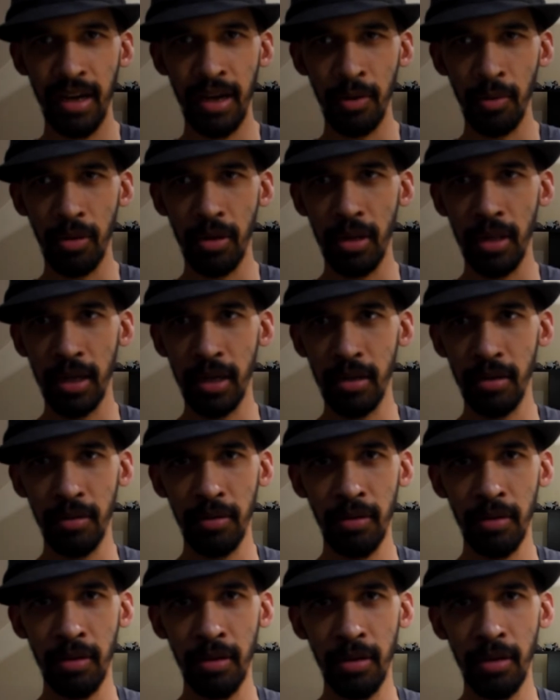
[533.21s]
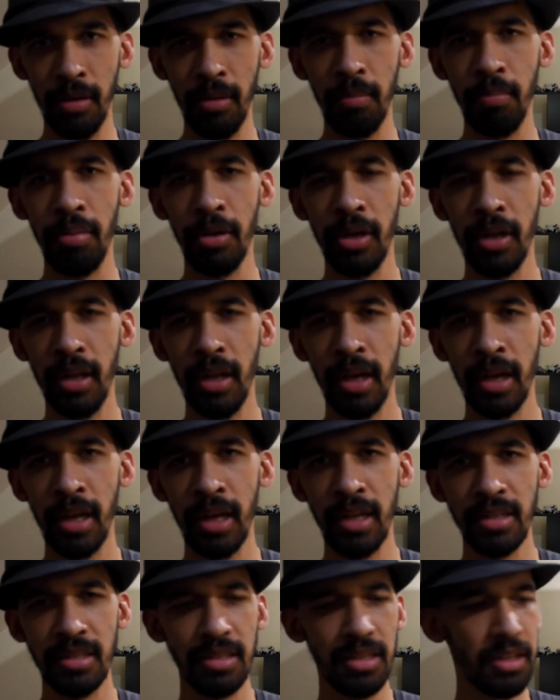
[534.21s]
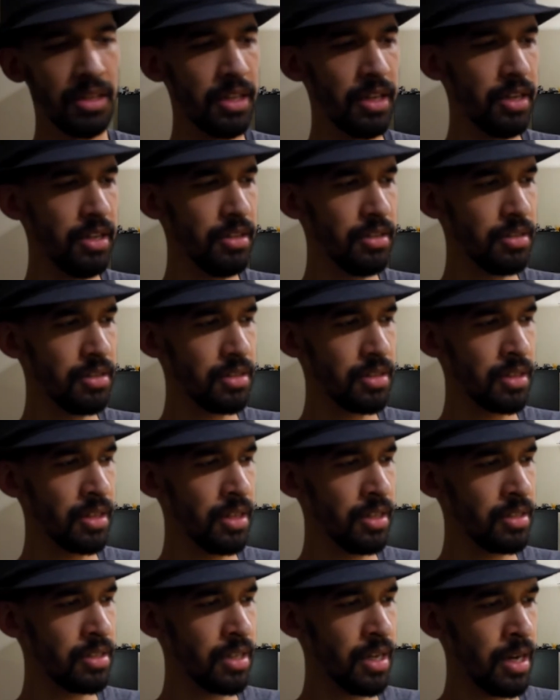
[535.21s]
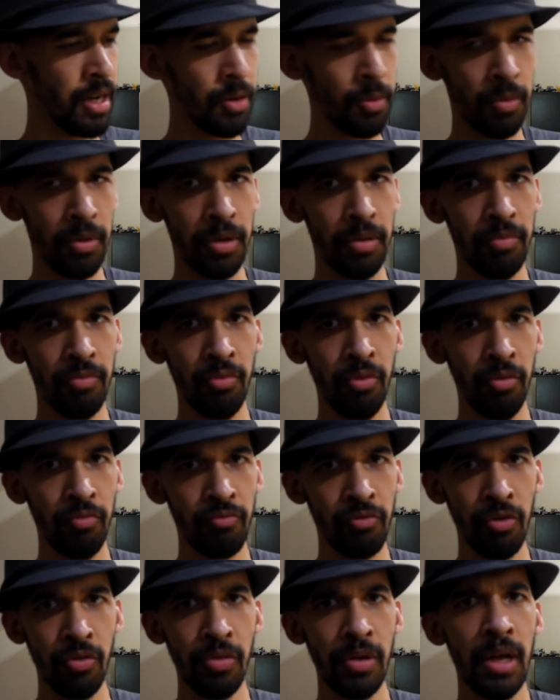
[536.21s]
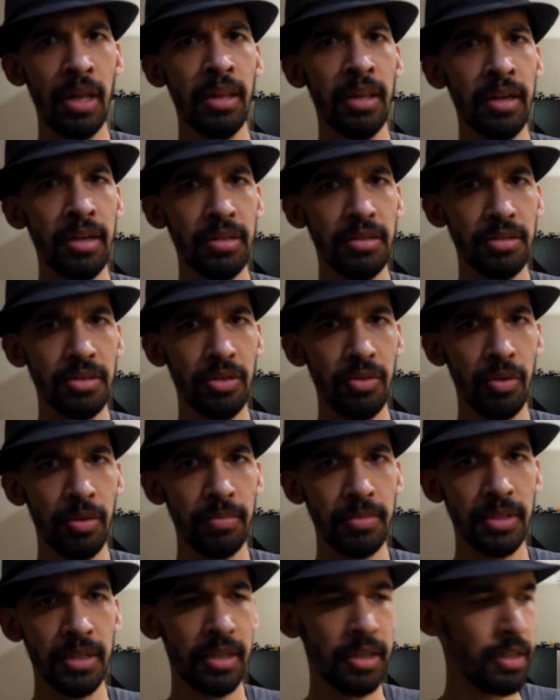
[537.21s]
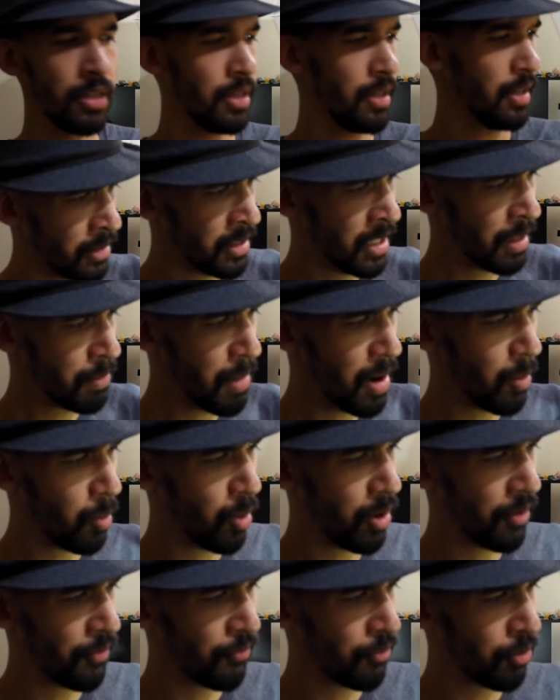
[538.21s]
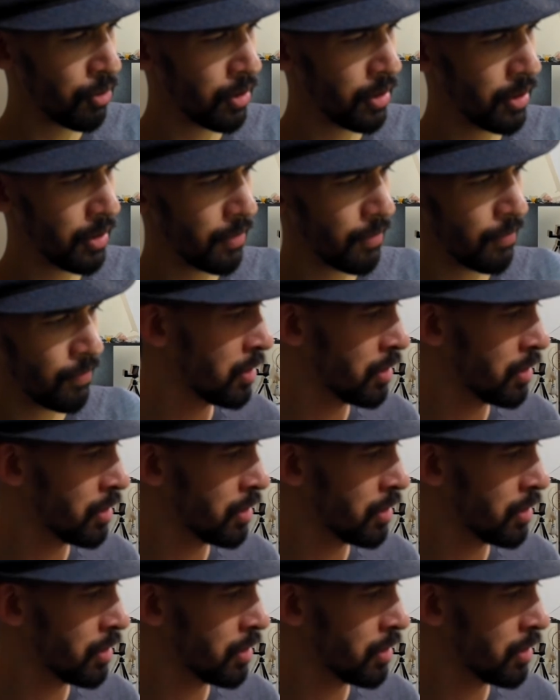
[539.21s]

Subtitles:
I don't want to, like, put it against the lens because I don't want to ruin that lens. You know what I'm saying? Take my word for it.